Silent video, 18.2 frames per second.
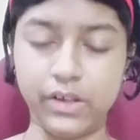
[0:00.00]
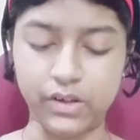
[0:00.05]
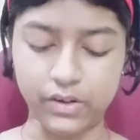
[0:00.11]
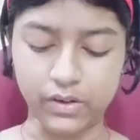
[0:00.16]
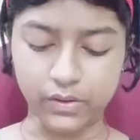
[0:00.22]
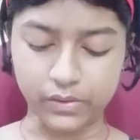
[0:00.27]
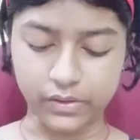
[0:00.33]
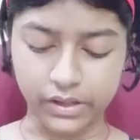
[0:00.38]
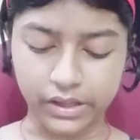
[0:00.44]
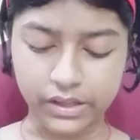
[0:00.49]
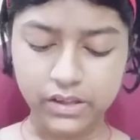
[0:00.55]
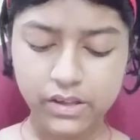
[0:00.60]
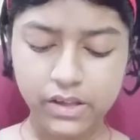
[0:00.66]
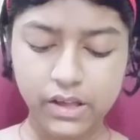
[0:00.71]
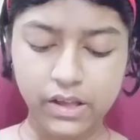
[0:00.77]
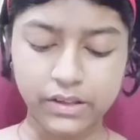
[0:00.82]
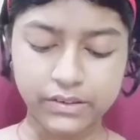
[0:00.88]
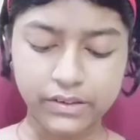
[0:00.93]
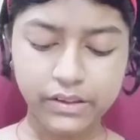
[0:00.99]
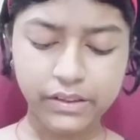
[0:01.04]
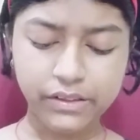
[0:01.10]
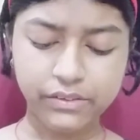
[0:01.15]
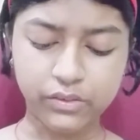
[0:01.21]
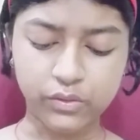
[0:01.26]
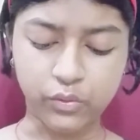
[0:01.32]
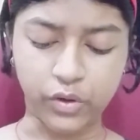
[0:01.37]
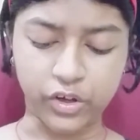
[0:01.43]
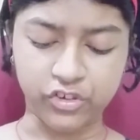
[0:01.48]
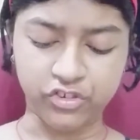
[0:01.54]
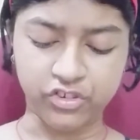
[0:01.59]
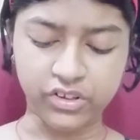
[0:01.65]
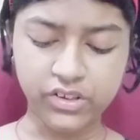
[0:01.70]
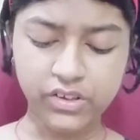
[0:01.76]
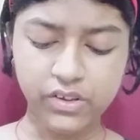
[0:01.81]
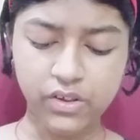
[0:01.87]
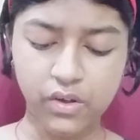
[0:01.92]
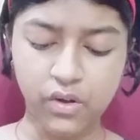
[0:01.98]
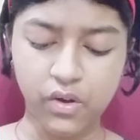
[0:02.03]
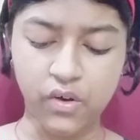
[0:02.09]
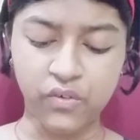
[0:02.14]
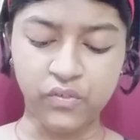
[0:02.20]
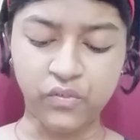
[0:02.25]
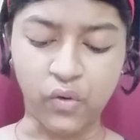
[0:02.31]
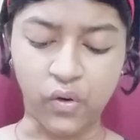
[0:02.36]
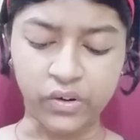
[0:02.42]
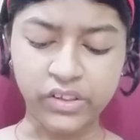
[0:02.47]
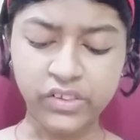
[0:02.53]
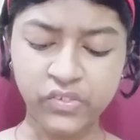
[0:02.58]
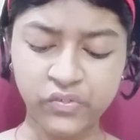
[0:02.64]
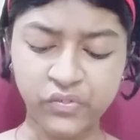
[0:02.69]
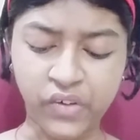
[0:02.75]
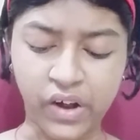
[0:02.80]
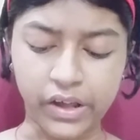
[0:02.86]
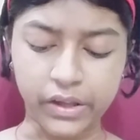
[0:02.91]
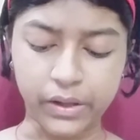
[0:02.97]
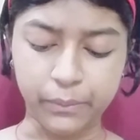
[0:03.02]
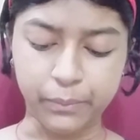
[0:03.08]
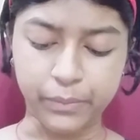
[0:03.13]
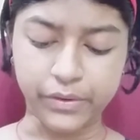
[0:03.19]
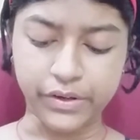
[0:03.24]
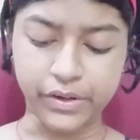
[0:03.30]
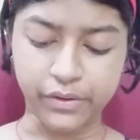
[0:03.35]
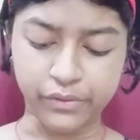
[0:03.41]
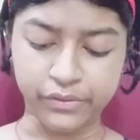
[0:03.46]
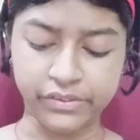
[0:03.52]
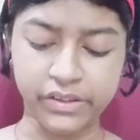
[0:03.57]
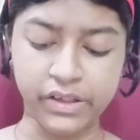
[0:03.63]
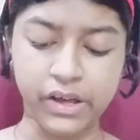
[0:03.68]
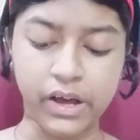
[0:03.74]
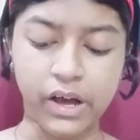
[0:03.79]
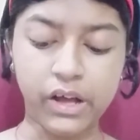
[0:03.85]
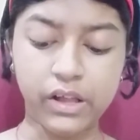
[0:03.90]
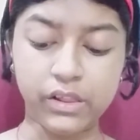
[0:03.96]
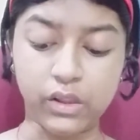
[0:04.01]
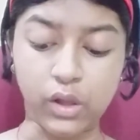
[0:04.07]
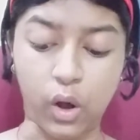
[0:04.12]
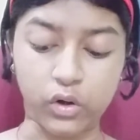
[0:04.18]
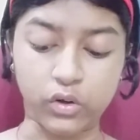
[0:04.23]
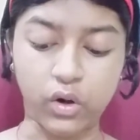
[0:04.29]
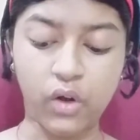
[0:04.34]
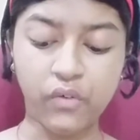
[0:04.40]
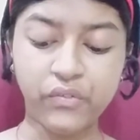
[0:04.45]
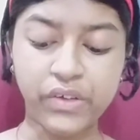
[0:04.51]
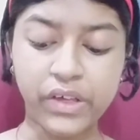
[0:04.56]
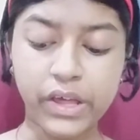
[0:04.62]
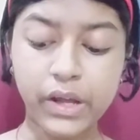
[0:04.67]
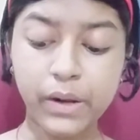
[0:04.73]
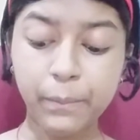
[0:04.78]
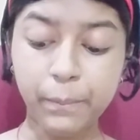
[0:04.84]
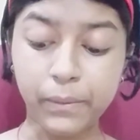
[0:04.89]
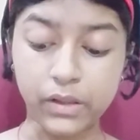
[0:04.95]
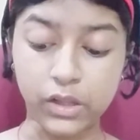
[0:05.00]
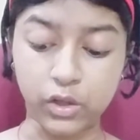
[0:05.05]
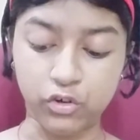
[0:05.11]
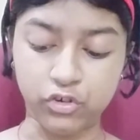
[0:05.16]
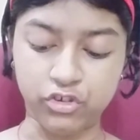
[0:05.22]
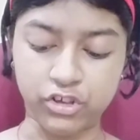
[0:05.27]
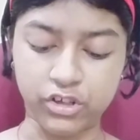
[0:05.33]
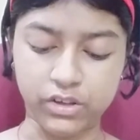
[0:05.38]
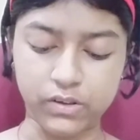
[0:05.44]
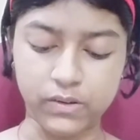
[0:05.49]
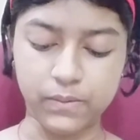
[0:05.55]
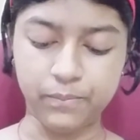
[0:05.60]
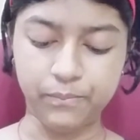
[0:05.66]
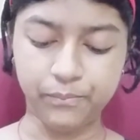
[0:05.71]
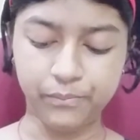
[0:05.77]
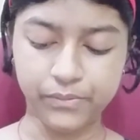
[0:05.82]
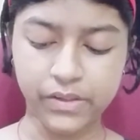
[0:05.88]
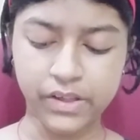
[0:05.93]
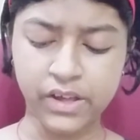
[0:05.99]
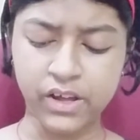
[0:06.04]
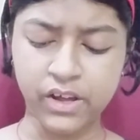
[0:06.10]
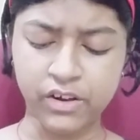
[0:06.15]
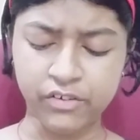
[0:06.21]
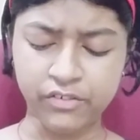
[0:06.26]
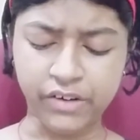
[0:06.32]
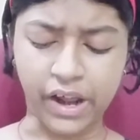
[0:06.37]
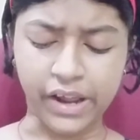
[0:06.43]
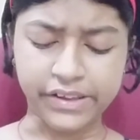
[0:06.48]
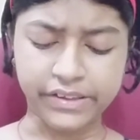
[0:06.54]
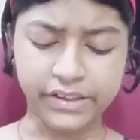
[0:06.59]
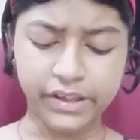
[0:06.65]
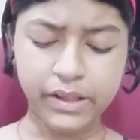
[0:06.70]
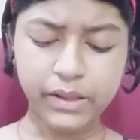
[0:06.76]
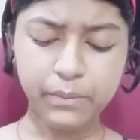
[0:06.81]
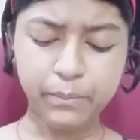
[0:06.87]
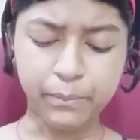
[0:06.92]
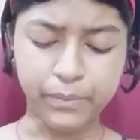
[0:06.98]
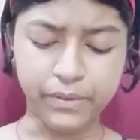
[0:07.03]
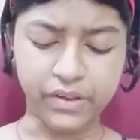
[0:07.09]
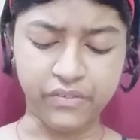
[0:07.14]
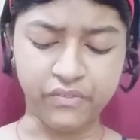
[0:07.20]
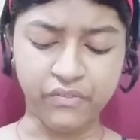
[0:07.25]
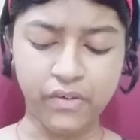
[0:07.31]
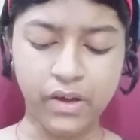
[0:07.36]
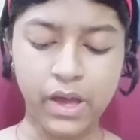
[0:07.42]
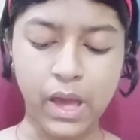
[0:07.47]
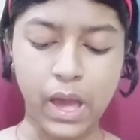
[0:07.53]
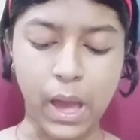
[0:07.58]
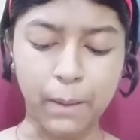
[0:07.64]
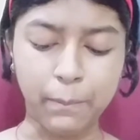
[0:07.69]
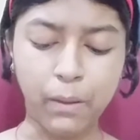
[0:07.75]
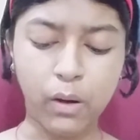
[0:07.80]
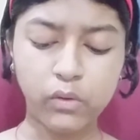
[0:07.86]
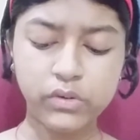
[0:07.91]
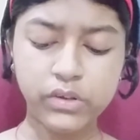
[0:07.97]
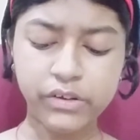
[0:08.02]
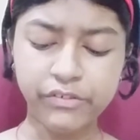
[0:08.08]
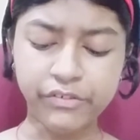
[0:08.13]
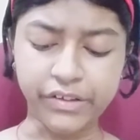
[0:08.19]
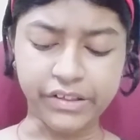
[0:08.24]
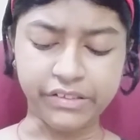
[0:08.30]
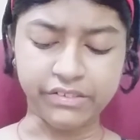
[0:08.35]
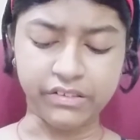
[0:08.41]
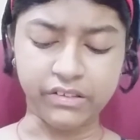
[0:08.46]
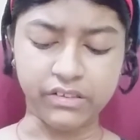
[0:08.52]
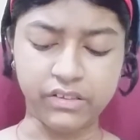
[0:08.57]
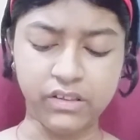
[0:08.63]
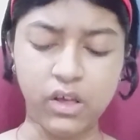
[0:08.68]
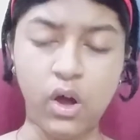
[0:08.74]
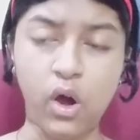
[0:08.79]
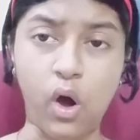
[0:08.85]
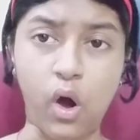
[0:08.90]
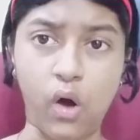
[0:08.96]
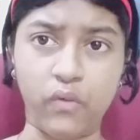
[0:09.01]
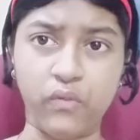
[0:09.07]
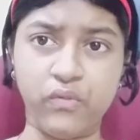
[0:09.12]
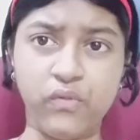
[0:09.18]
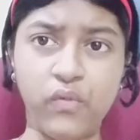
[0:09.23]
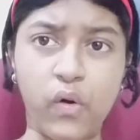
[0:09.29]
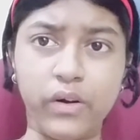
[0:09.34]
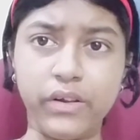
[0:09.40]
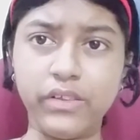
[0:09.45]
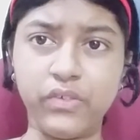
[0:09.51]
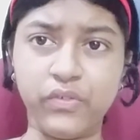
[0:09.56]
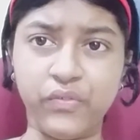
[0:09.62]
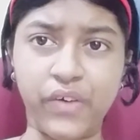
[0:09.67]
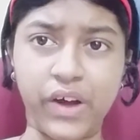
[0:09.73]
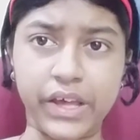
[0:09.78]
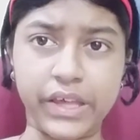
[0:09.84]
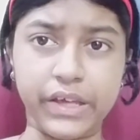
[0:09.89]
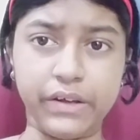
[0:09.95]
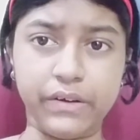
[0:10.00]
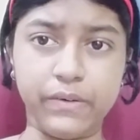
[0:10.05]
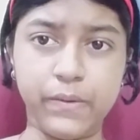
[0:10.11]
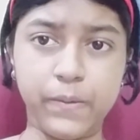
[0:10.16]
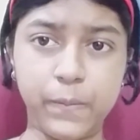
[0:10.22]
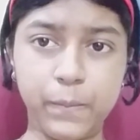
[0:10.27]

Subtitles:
Okay, the next question. Forest fire produce a lot of air pollution. Write in brief about the reason of forest fire.